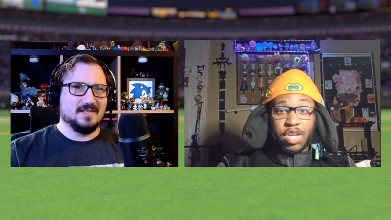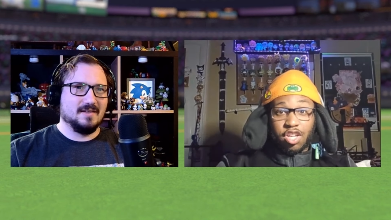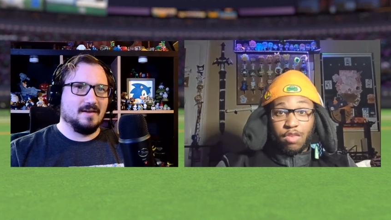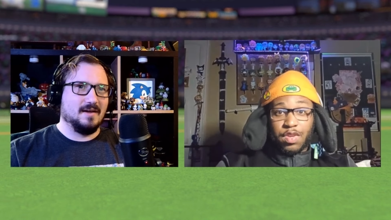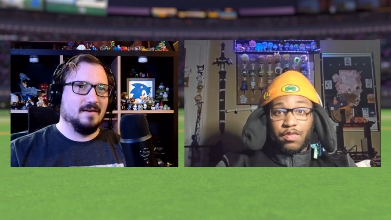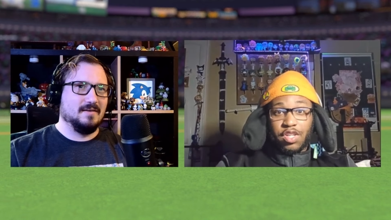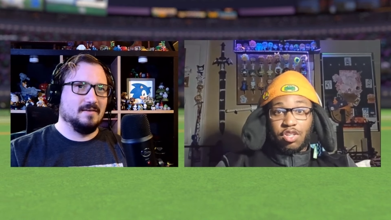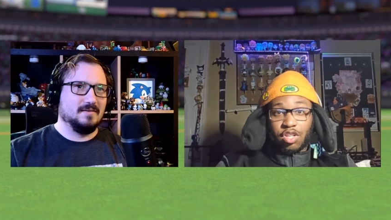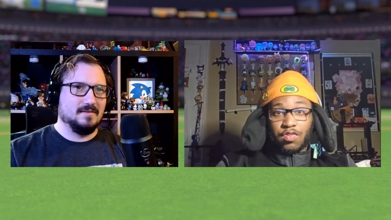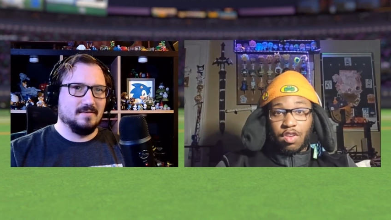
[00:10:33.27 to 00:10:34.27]
Speaker 1: Shoot, they could be
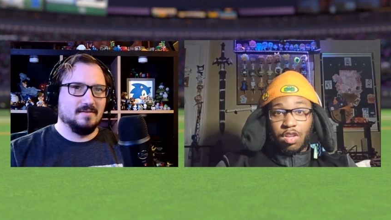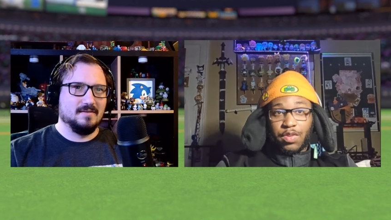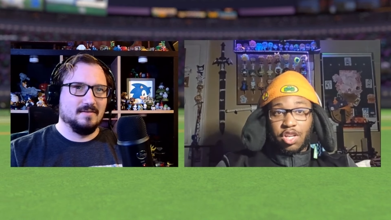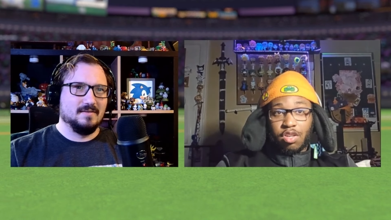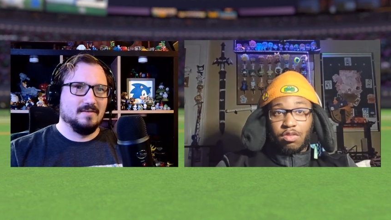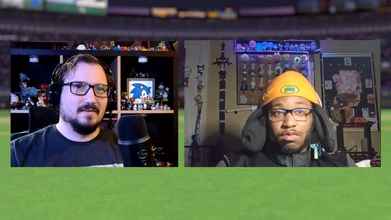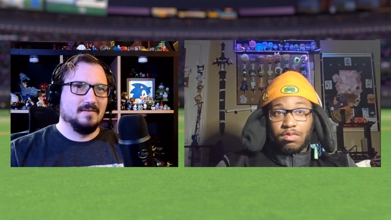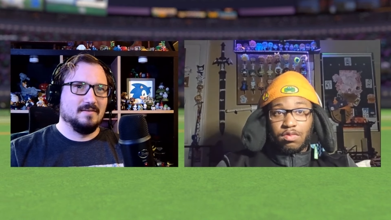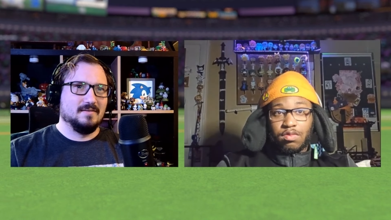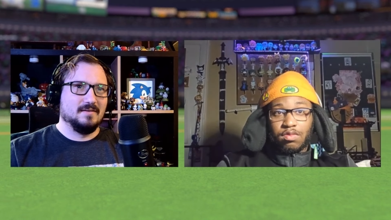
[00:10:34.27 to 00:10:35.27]
returned for all we know.
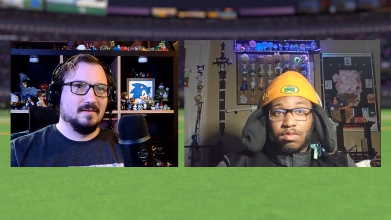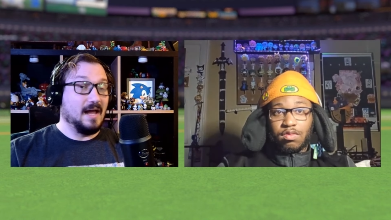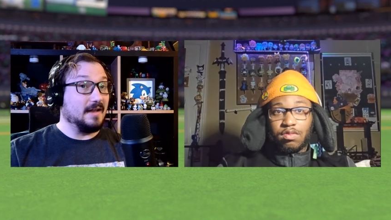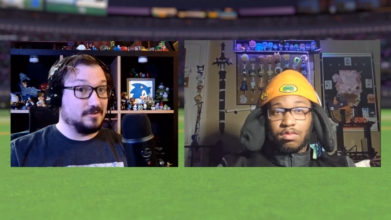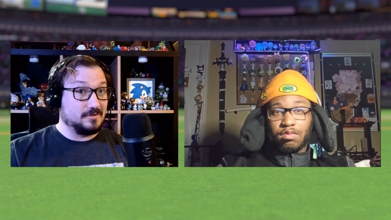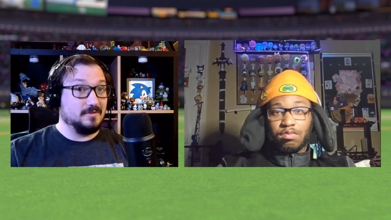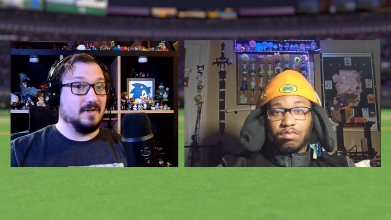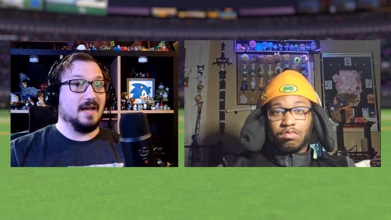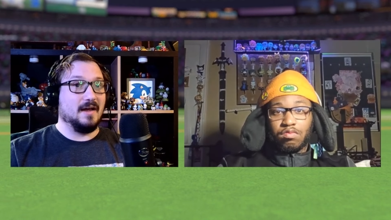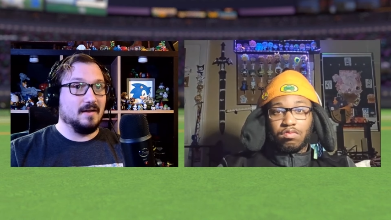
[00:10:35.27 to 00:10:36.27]
Speaker 2: That's true.
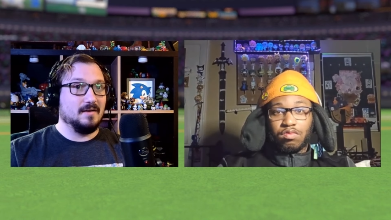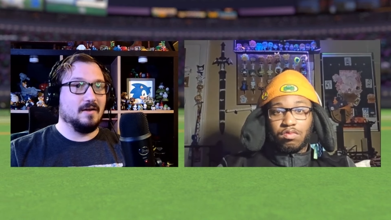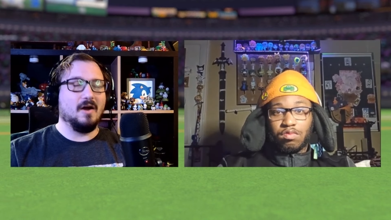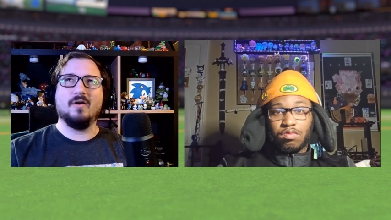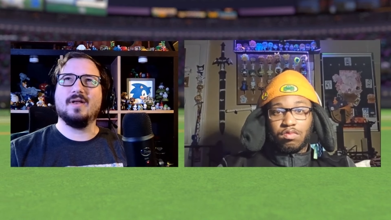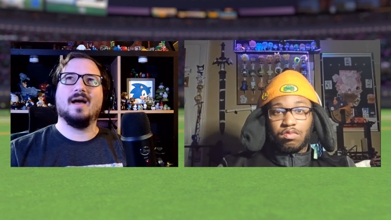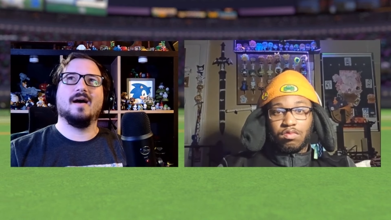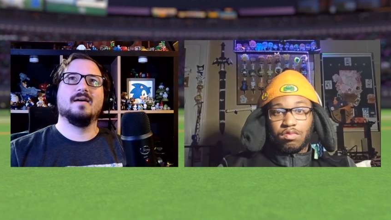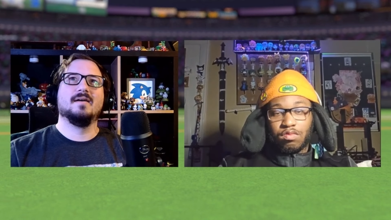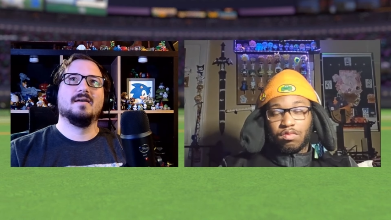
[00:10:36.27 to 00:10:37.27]
Yeah. Oh,
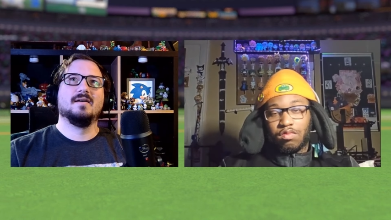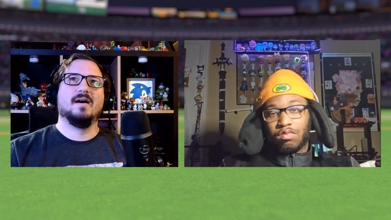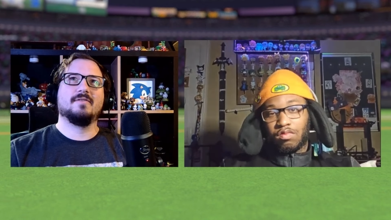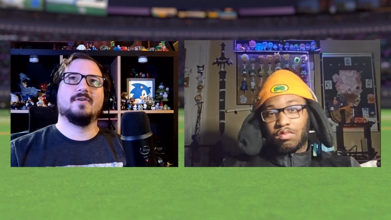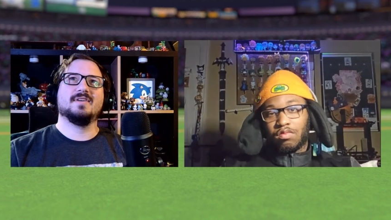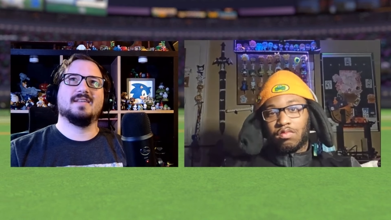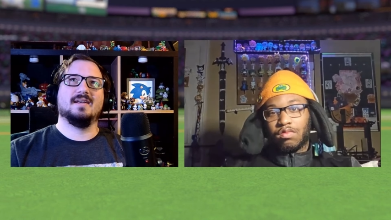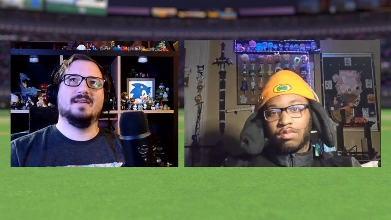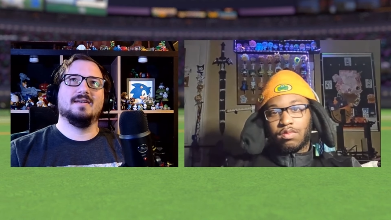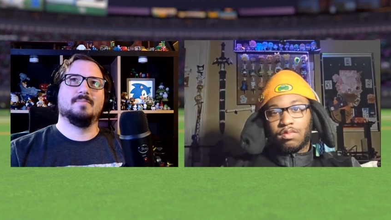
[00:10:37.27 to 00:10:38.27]
yeah. Of course,
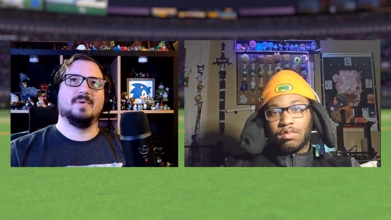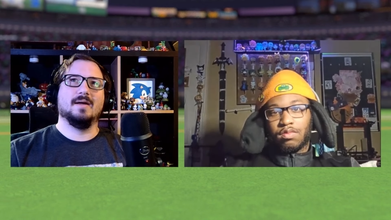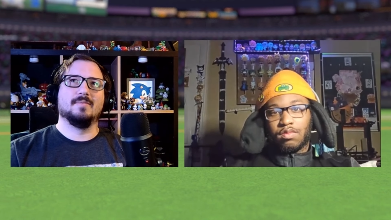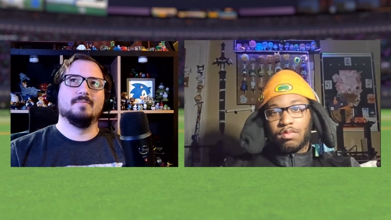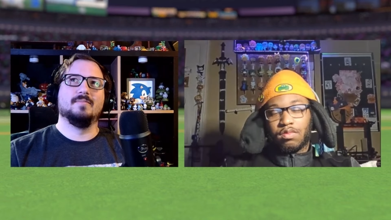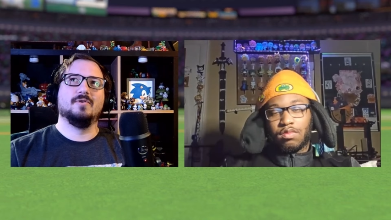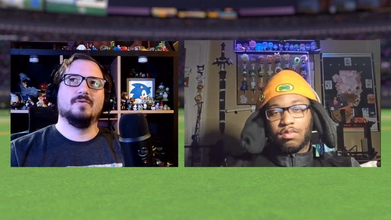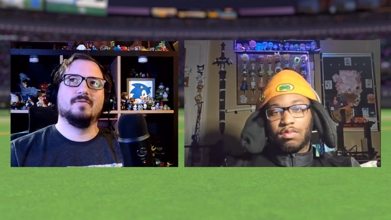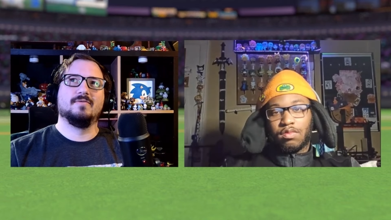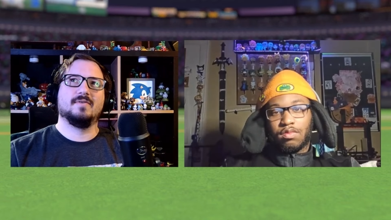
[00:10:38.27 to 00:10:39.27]
they'd need to be able to
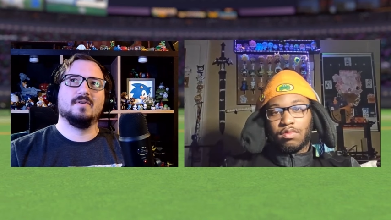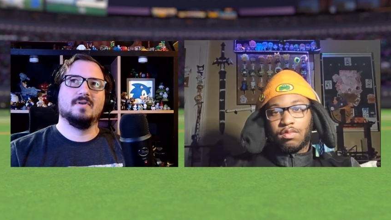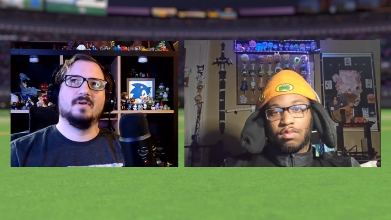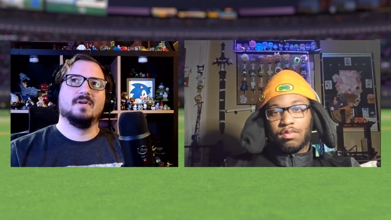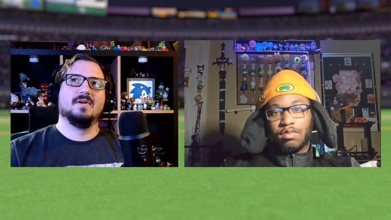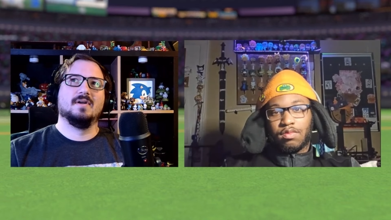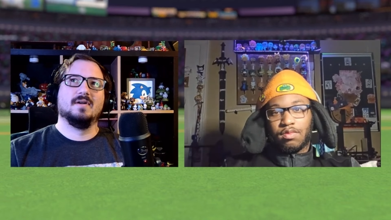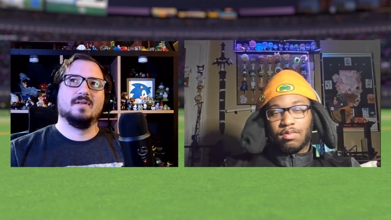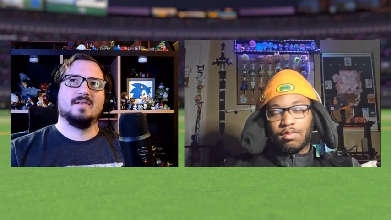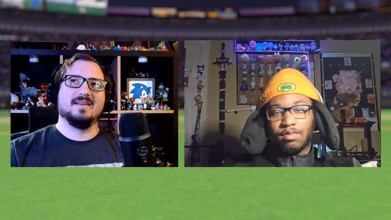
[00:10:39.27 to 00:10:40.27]
move
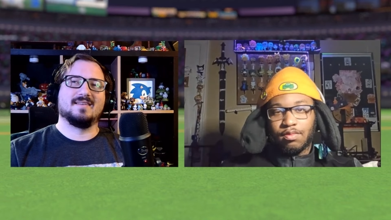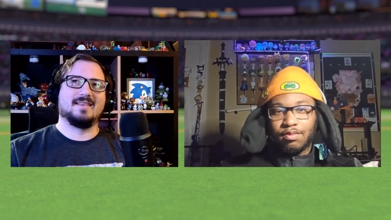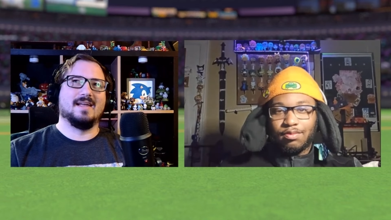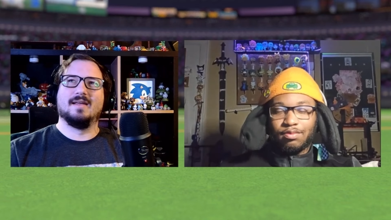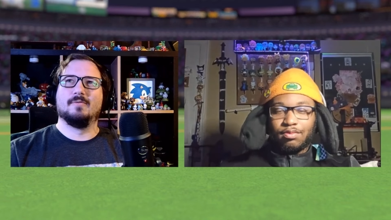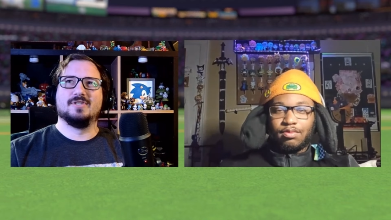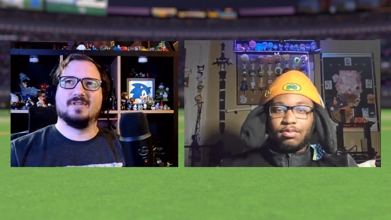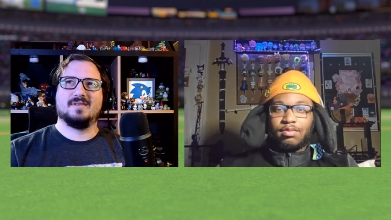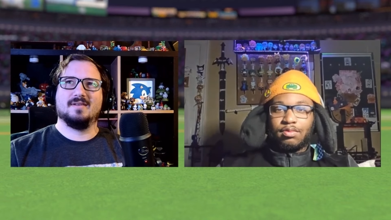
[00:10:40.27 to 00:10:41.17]
things like that. And they would just,